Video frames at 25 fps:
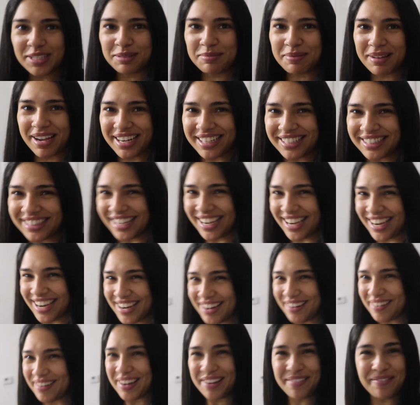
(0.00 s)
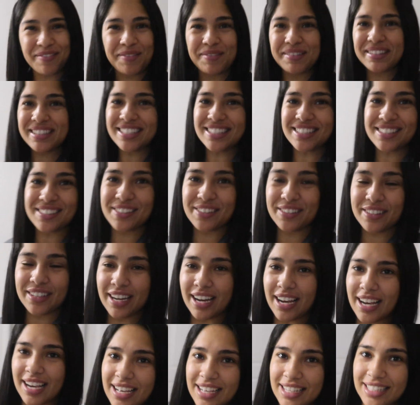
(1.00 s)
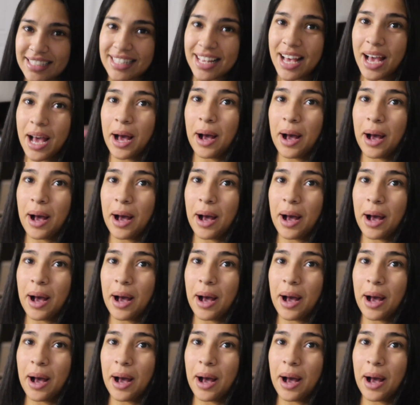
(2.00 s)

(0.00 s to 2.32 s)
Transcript: is back there waiting for me to show you guys.